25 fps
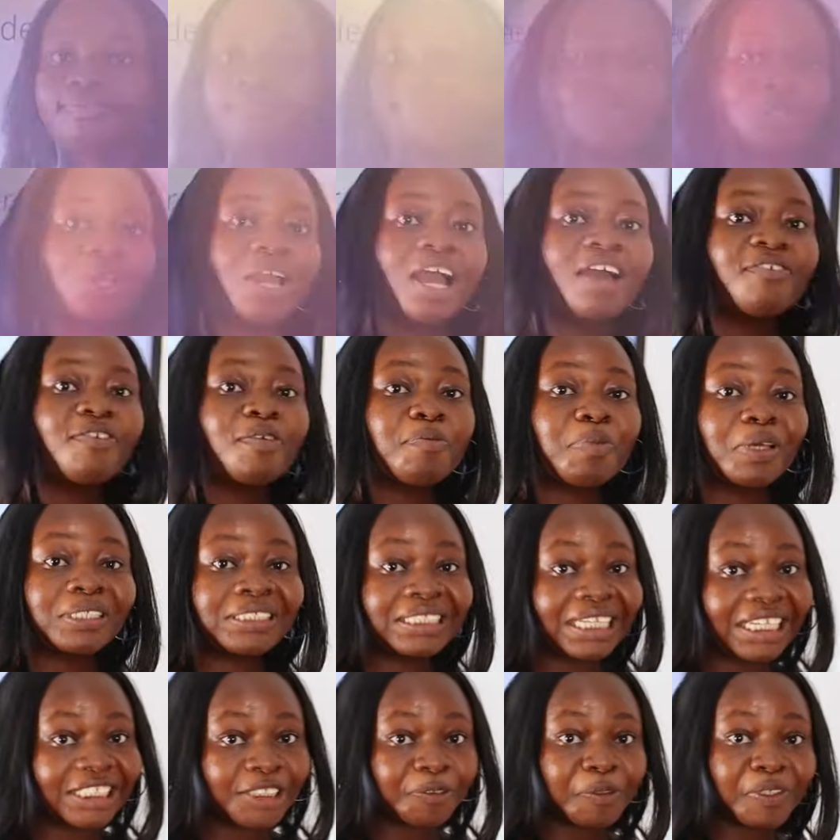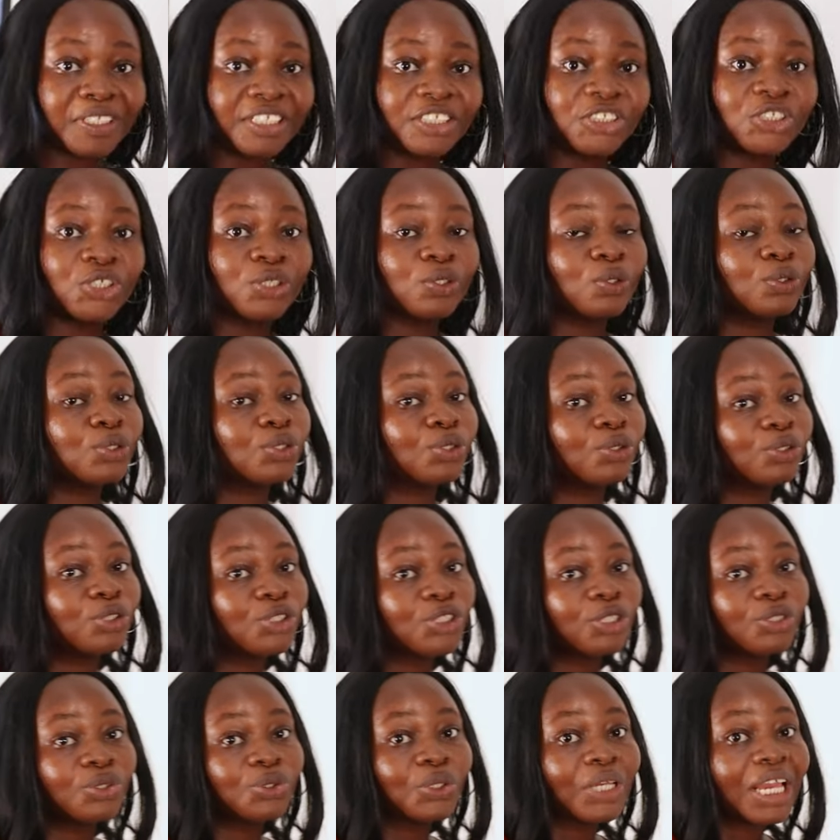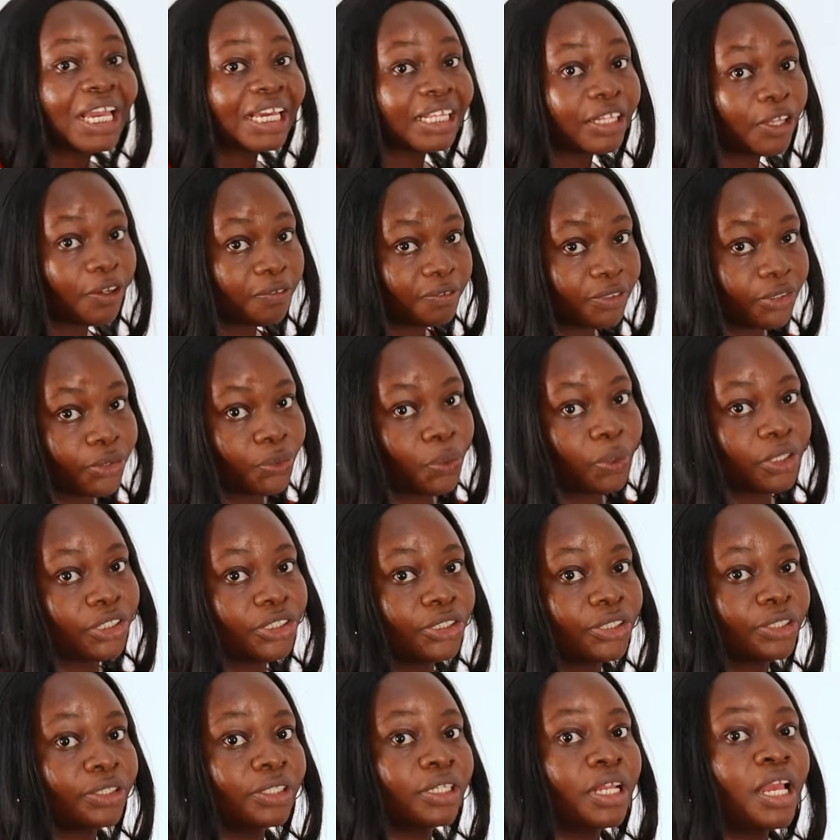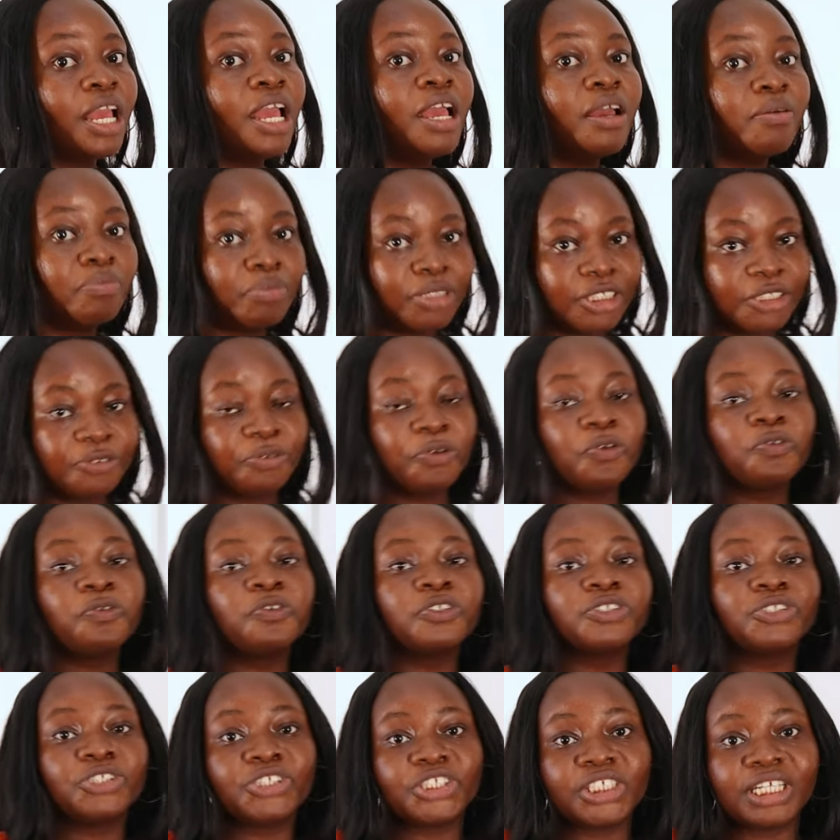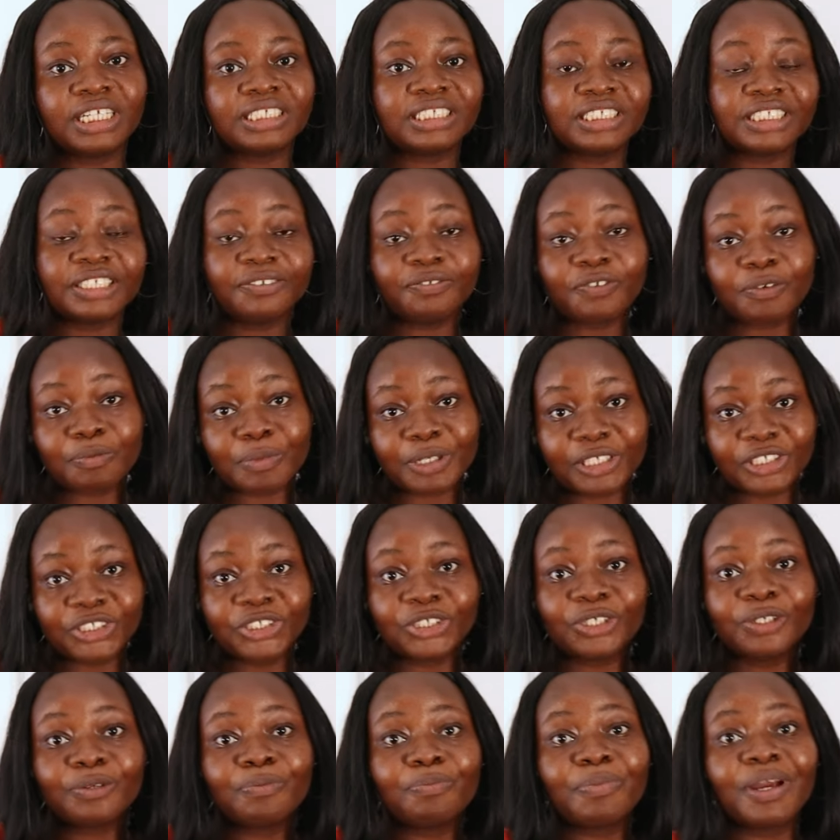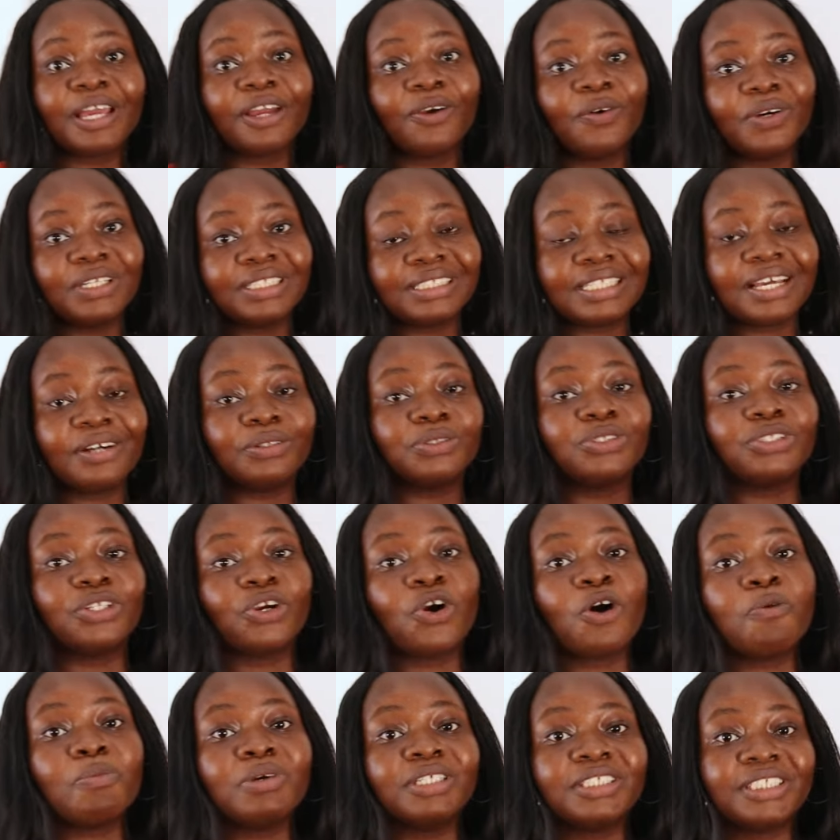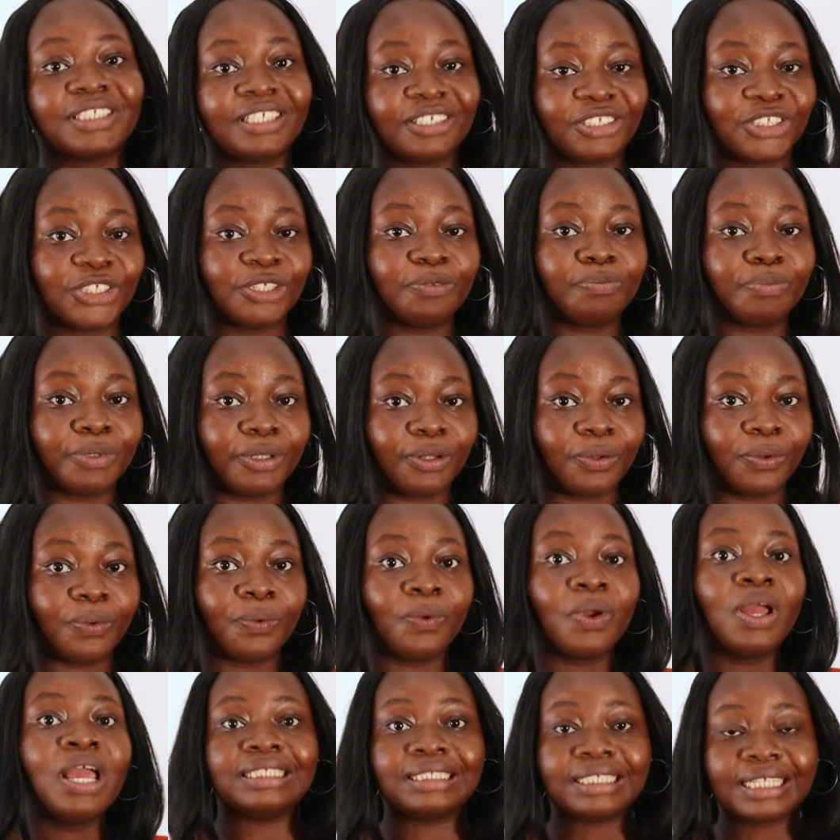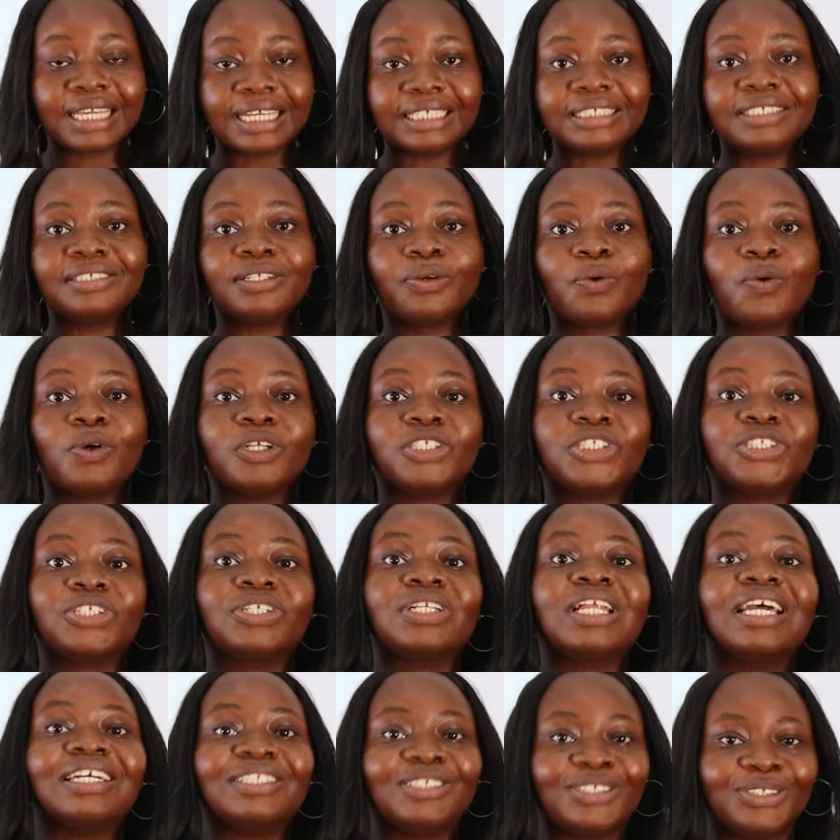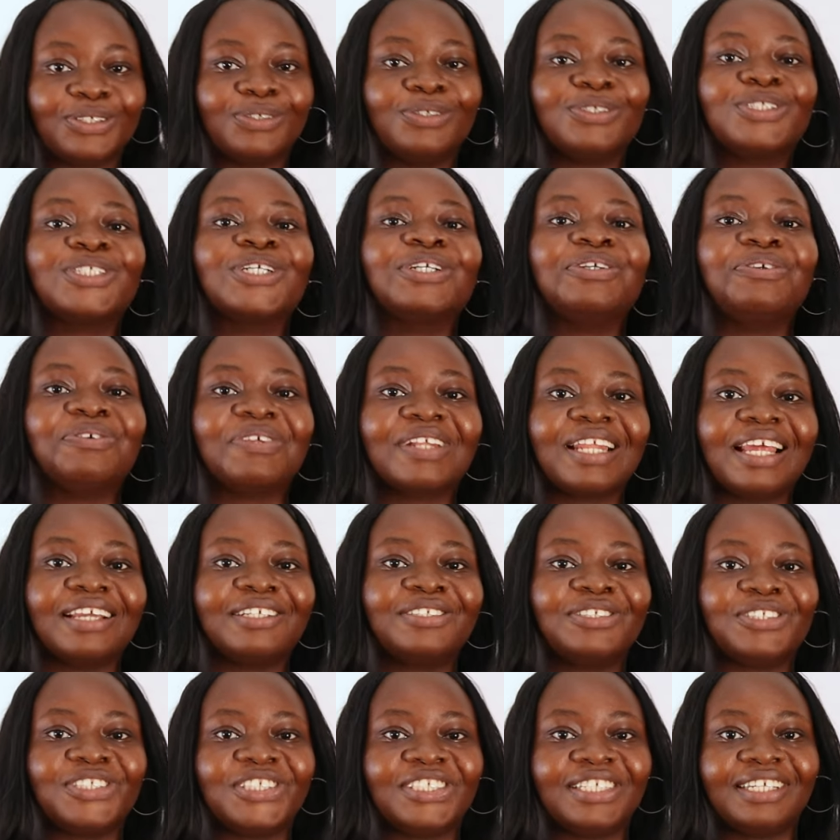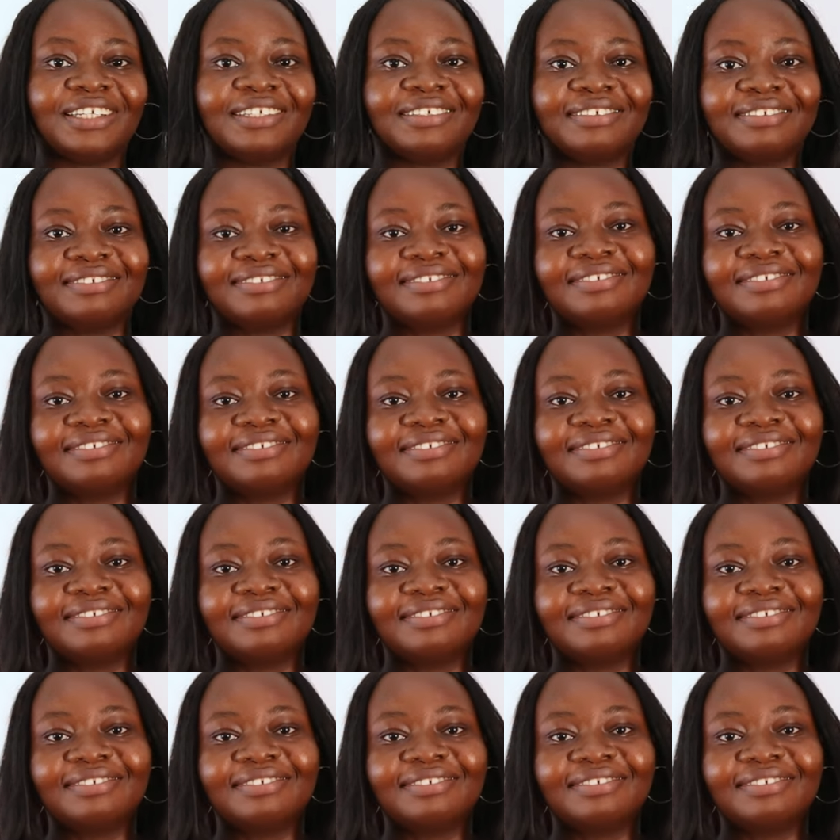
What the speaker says: Do you have a better explanation or solution to any of these questions? Please feel free to share this information by going down to the comment section below, indicating the question and the solution you would like to share.